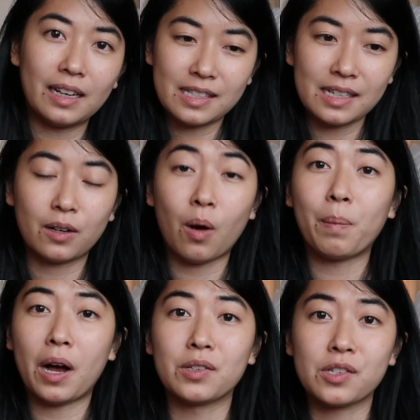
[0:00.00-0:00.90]
it's a
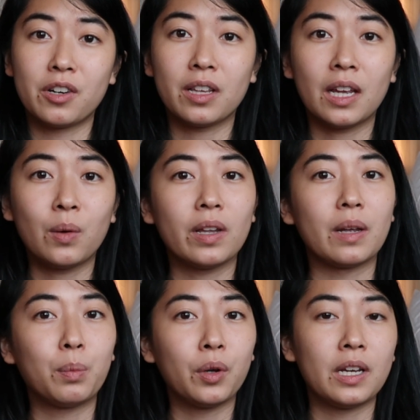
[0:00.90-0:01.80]
compulsory thing where
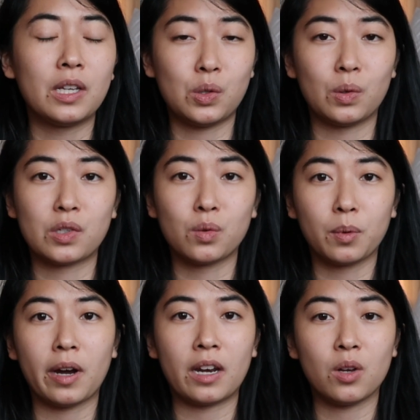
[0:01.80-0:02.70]
they put it into a
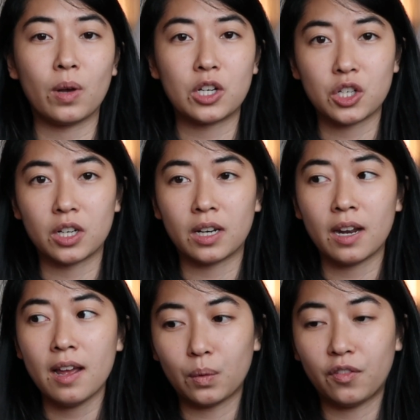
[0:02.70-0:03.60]
superannuation
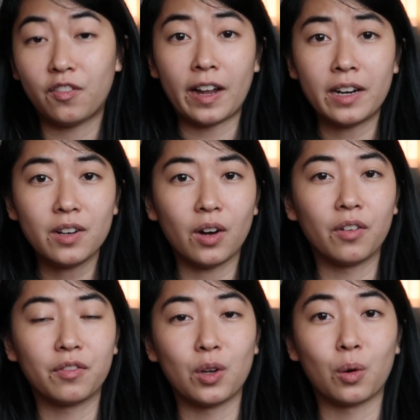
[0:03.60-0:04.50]
fund
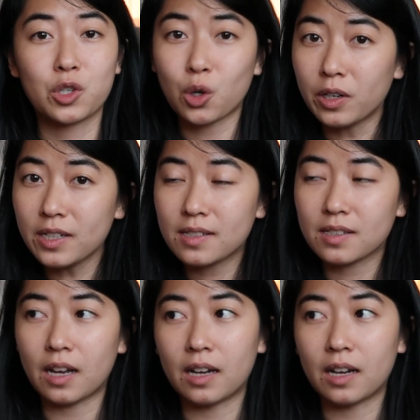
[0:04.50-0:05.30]
of your choice.